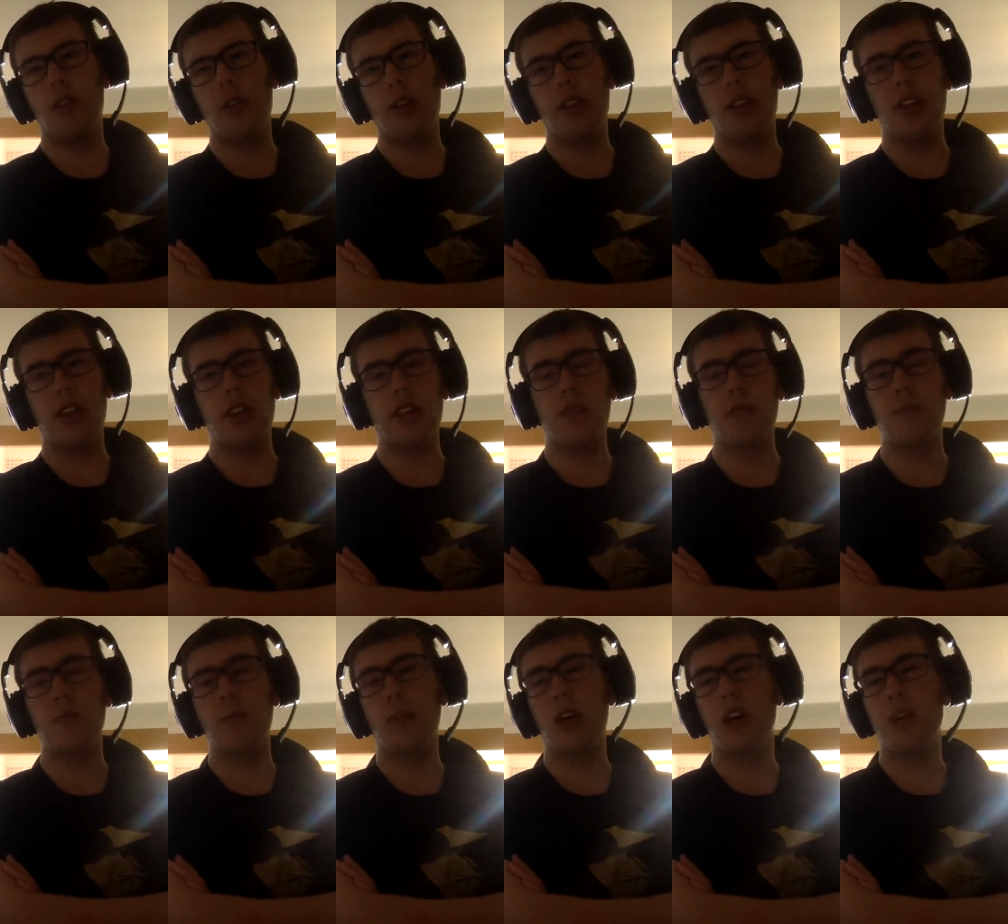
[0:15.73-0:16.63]
And then
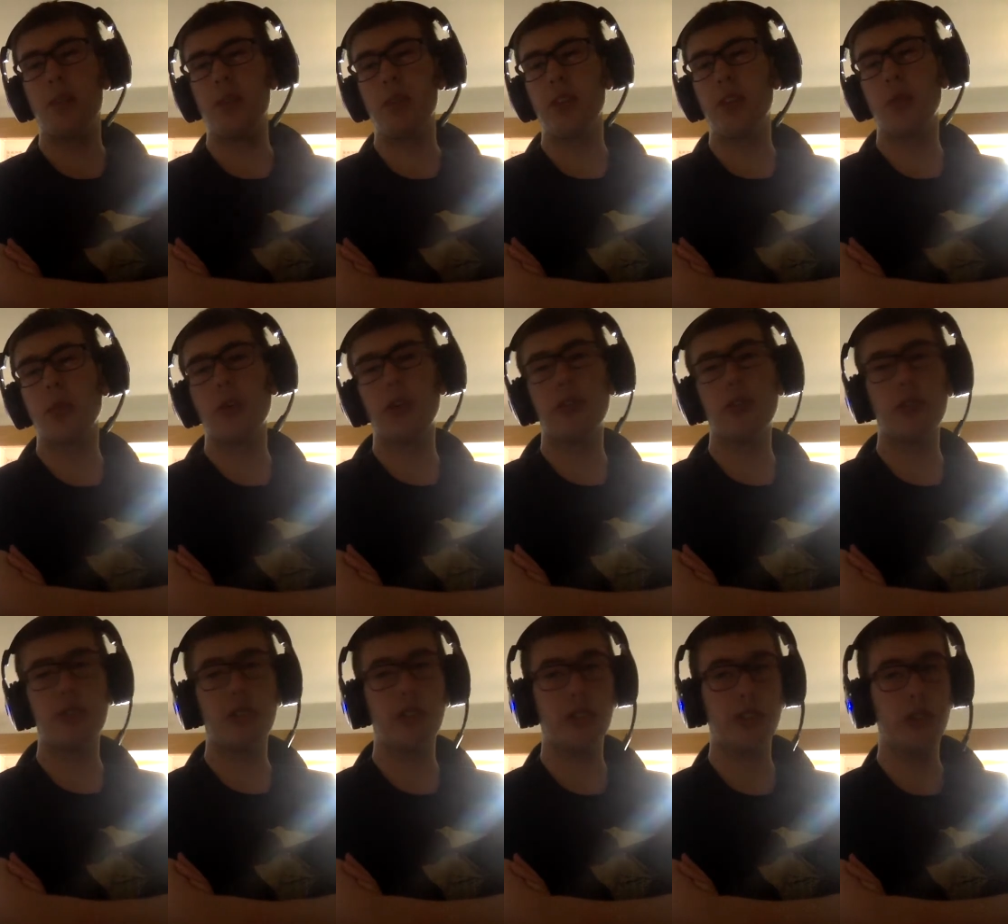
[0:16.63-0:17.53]
giving my opinion whether
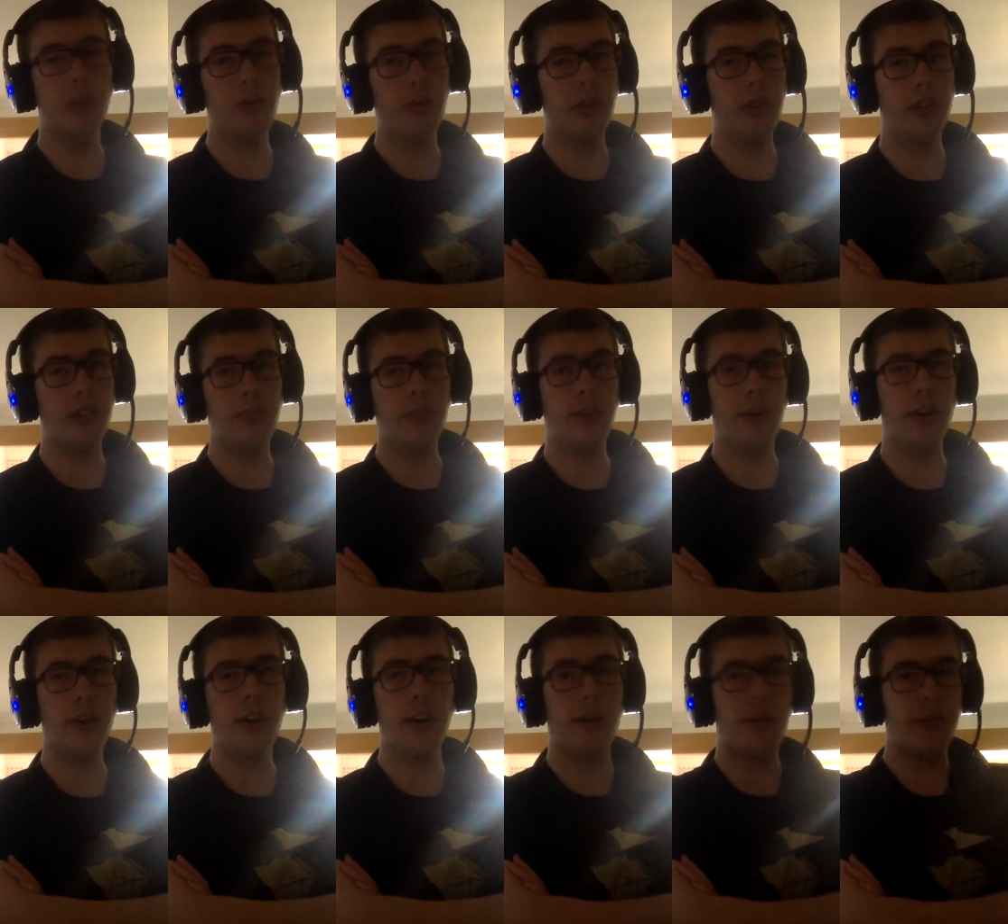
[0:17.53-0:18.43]
it's still worth the
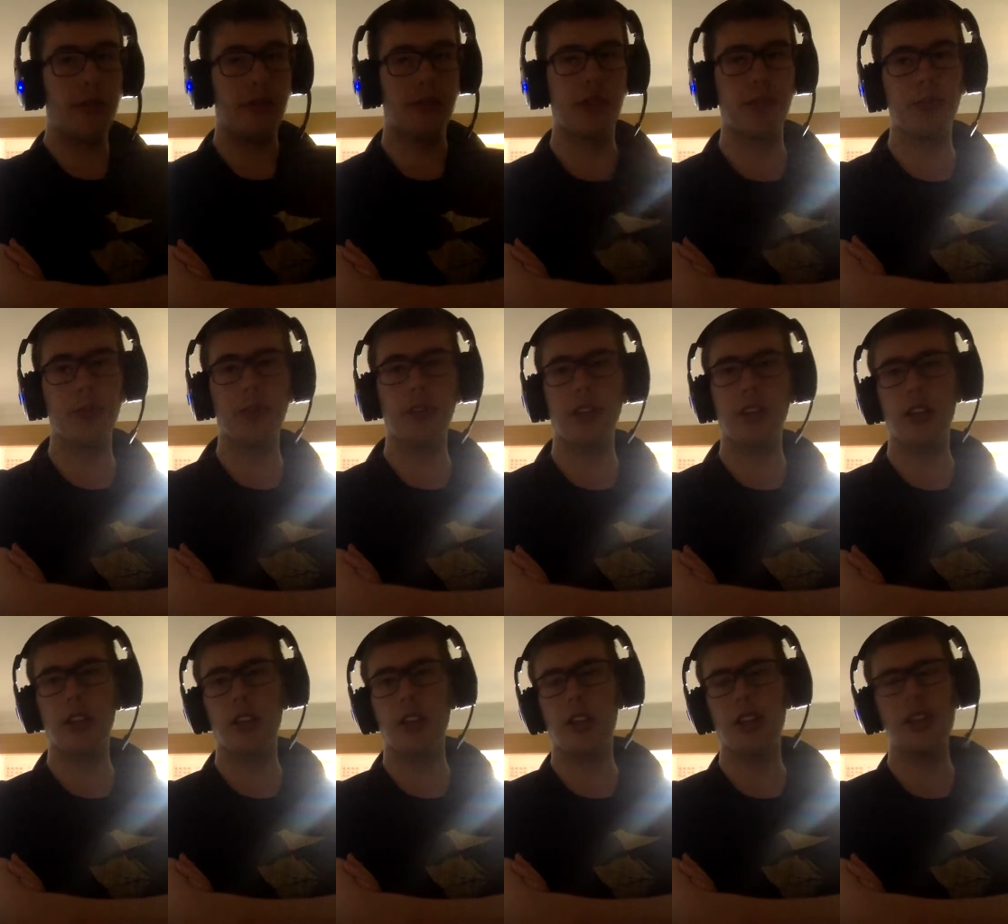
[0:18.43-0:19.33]
buy, or whether it's worth I
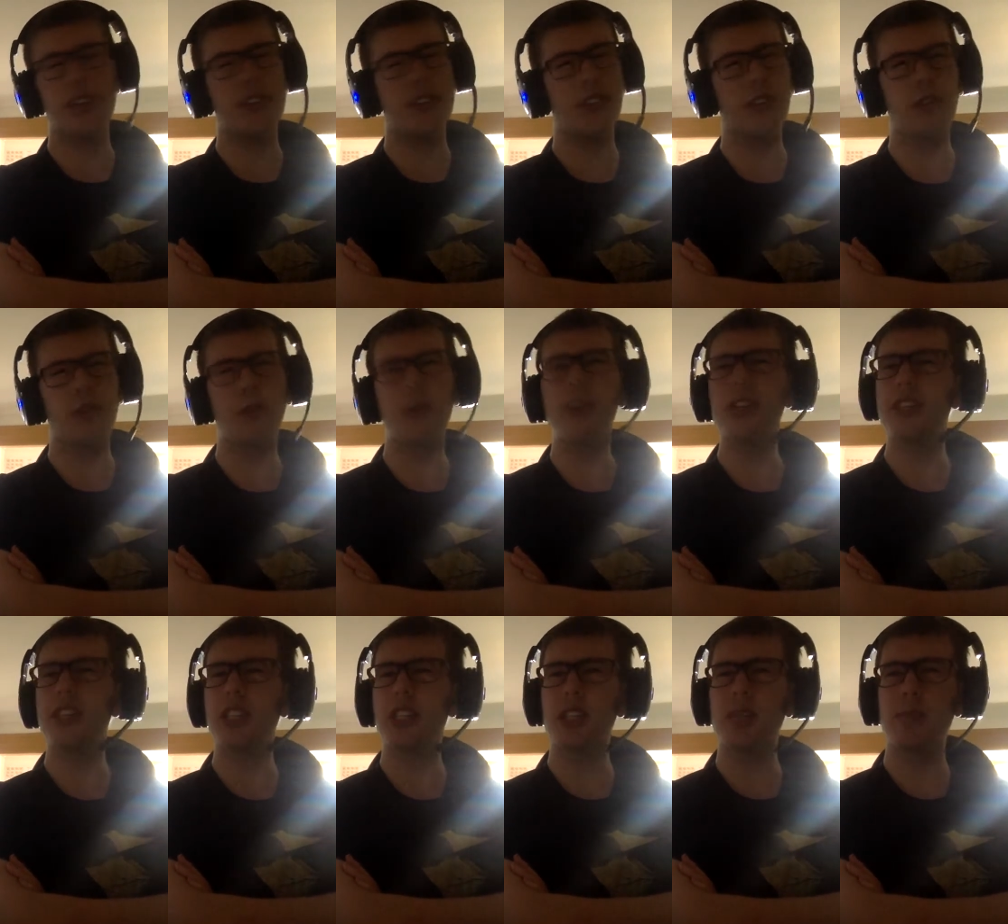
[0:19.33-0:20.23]
think it's like the 40,
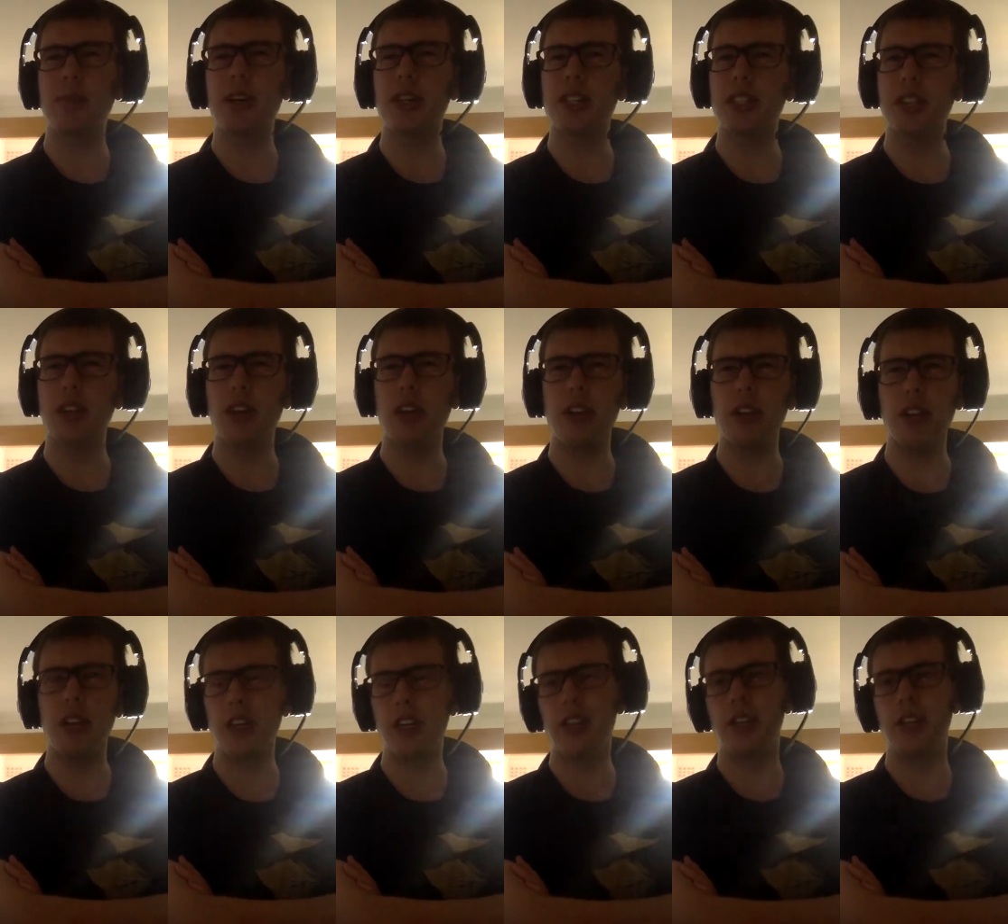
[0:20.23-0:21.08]
$60 currently.